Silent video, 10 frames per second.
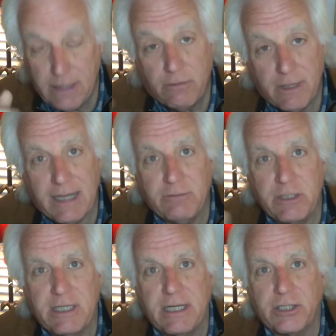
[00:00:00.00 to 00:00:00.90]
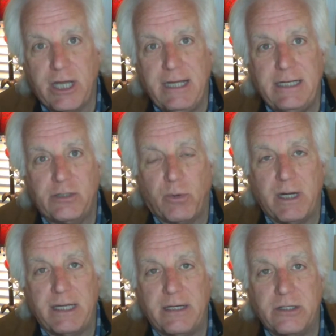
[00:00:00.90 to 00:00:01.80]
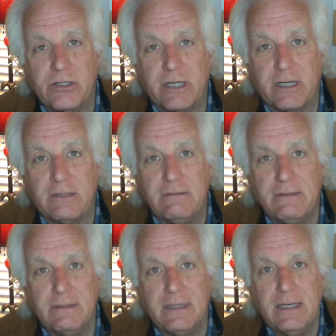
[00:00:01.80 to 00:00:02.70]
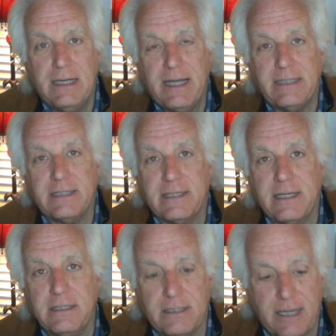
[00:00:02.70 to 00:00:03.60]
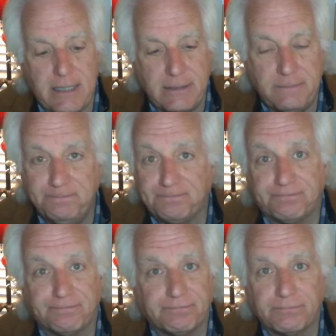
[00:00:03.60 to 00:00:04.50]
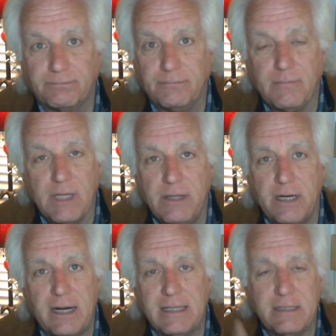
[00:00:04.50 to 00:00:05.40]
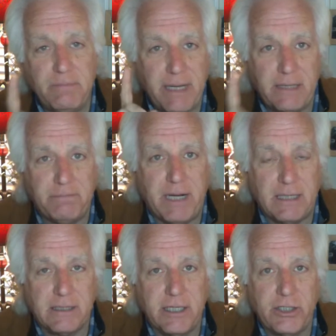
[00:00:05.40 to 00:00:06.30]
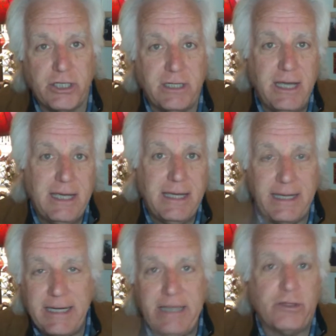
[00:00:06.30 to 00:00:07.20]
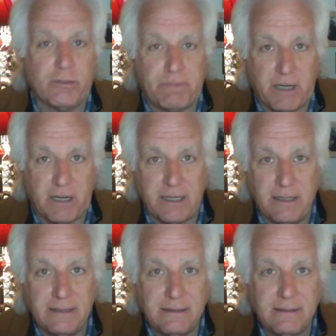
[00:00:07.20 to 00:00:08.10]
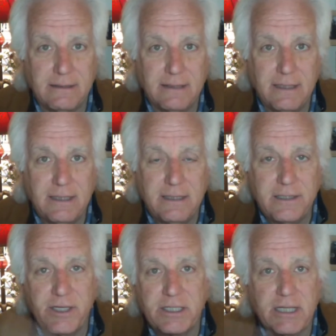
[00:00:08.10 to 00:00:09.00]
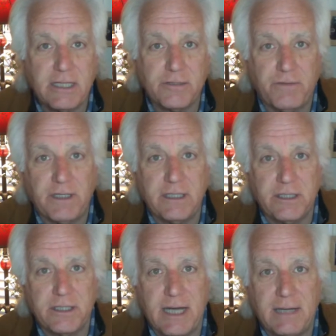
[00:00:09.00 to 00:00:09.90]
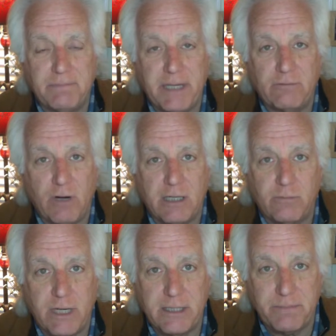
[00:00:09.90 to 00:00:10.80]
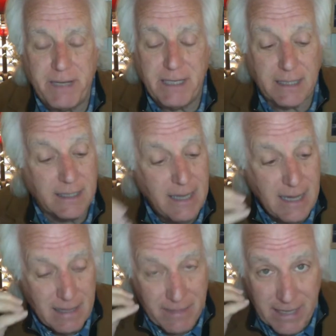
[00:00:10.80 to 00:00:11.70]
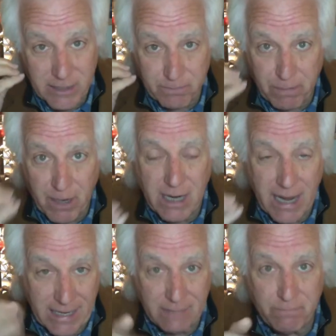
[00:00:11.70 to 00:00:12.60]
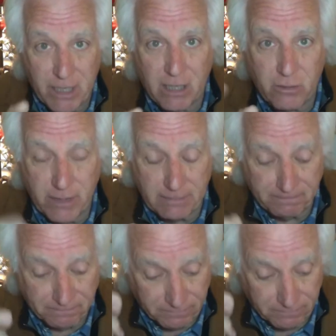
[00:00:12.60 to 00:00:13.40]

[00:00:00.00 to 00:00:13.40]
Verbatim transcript: Well, that was Dick Cheney 20 years ago. And since then, there hasn't been a politician in either party successful in stopping runaway spending. That's and borrowing.